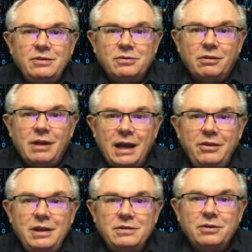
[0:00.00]
There's a lot of
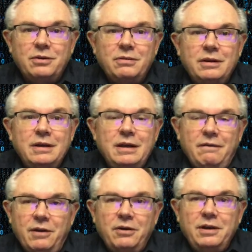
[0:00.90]
things that are
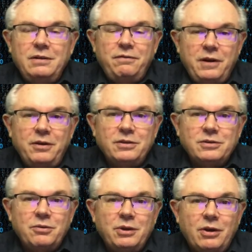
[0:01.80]
very nefarious
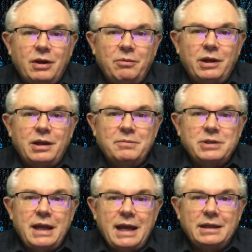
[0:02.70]
going on when it comes to
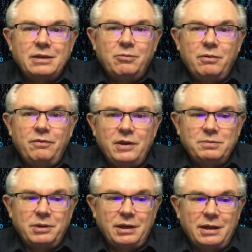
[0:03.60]
hacking
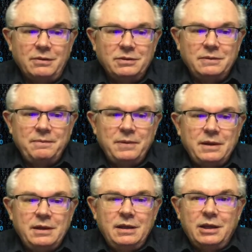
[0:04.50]
Facebook accounts. It
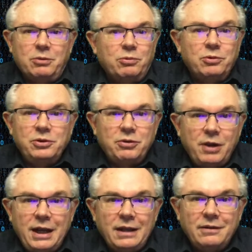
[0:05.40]
can ruin your
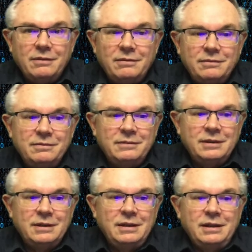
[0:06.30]
credit.
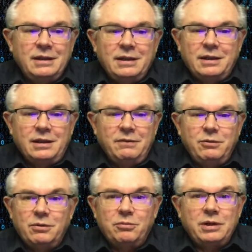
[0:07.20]
It can give
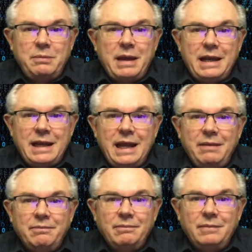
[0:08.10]
you a really bad
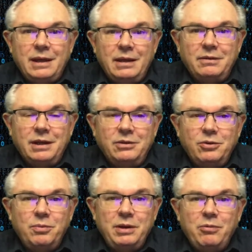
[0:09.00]
name, and
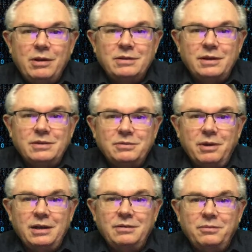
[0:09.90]
nobody wants this,
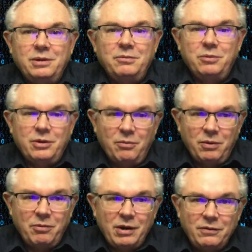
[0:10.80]
right? We
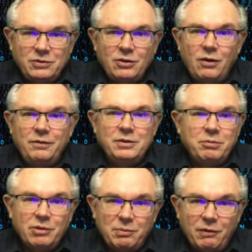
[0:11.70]
want to solve this.
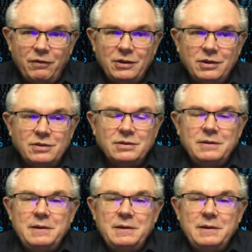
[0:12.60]
We want to prevent this.